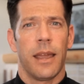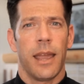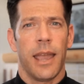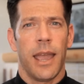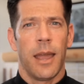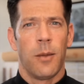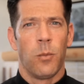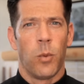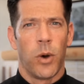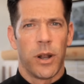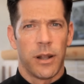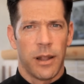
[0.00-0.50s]

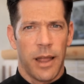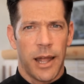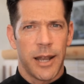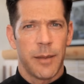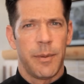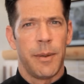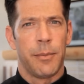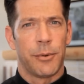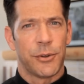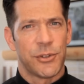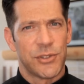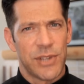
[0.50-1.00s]
what a lot of
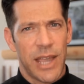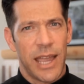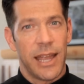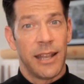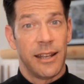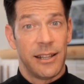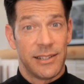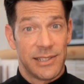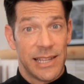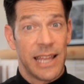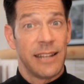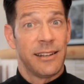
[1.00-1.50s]
people said
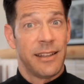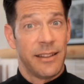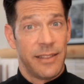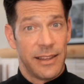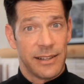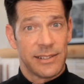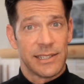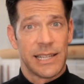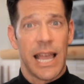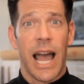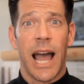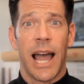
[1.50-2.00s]
to
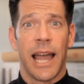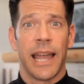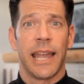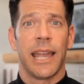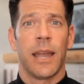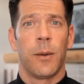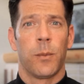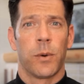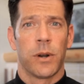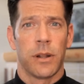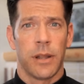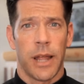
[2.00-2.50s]
this guy,
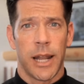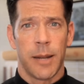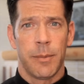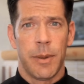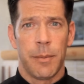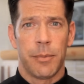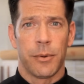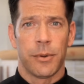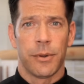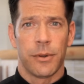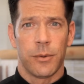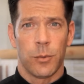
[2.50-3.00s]
and what a lot of
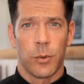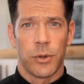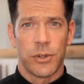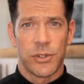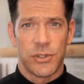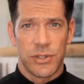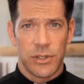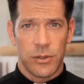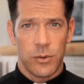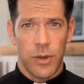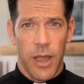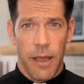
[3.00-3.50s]
people
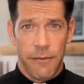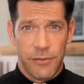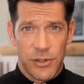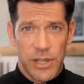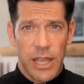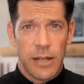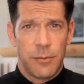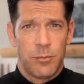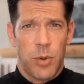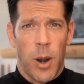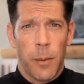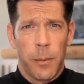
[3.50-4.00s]

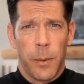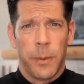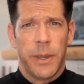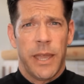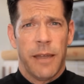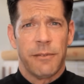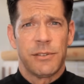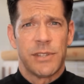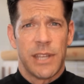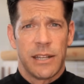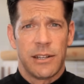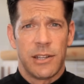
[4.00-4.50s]
probably
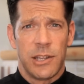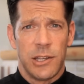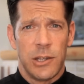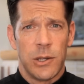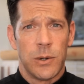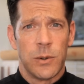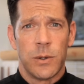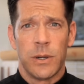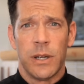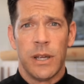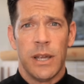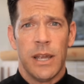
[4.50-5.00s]
have said to
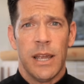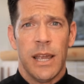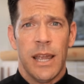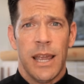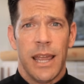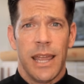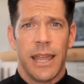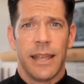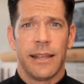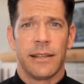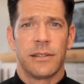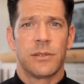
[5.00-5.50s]
you,
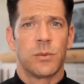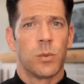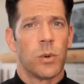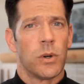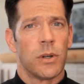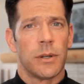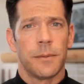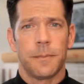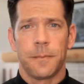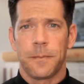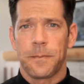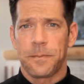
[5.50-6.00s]
is,
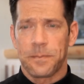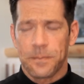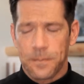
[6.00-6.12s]
well,